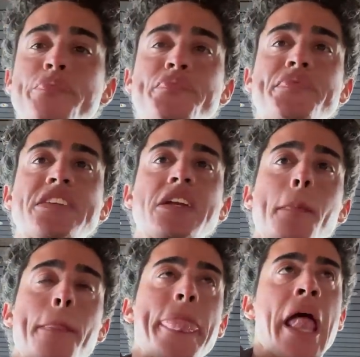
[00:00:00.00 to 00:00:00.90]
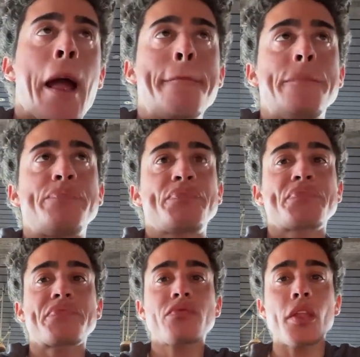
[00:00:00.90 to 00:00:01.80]
My soul accepts it.
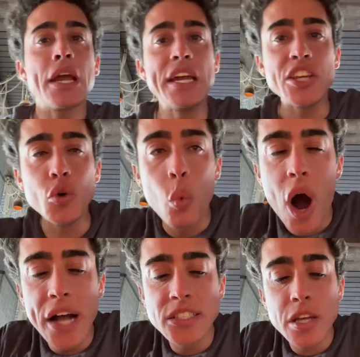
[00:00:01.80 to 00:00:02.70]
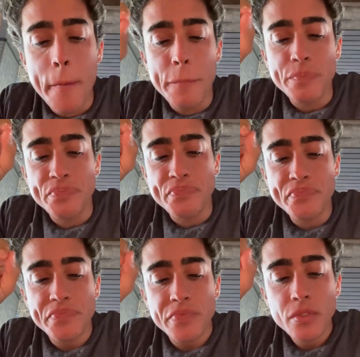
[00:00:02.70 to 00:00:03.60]
You want
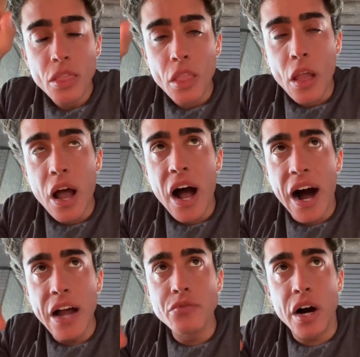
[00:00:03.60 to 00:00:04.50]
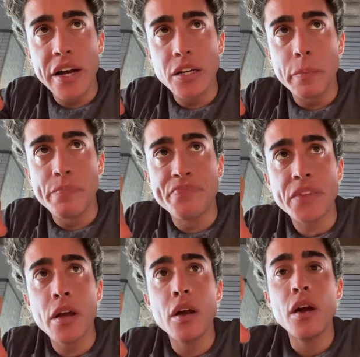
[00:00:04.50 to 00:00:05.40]
a high volume,
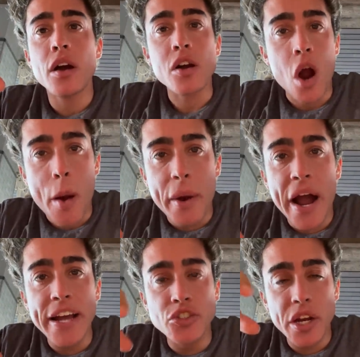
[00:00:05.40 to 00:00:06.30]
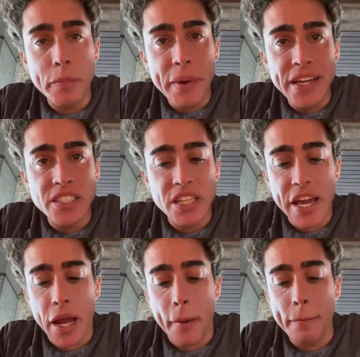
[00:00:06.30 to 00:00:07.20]
carbohydrate based
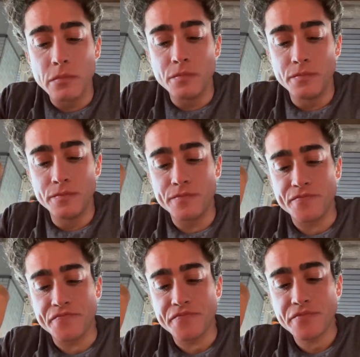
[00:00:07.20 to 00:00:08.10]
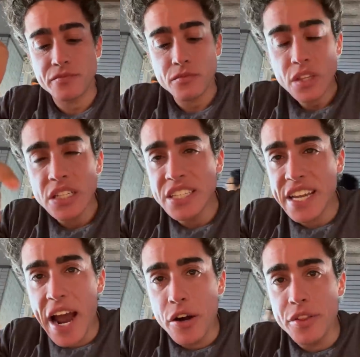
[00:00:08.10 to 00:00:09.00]
thing to
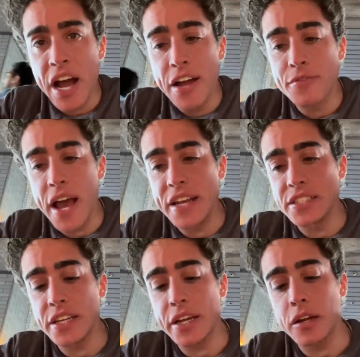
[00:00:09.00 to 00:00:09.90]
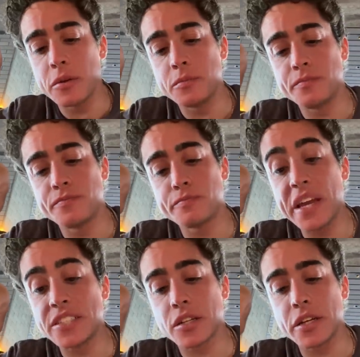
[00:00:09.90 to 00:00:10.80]
counter the high fat intake.
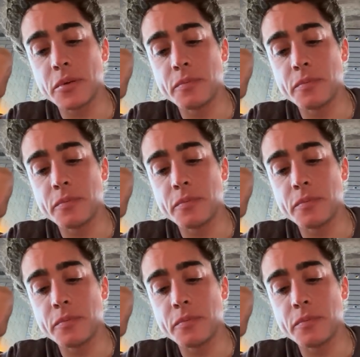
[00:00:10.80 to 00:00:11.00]
Basically.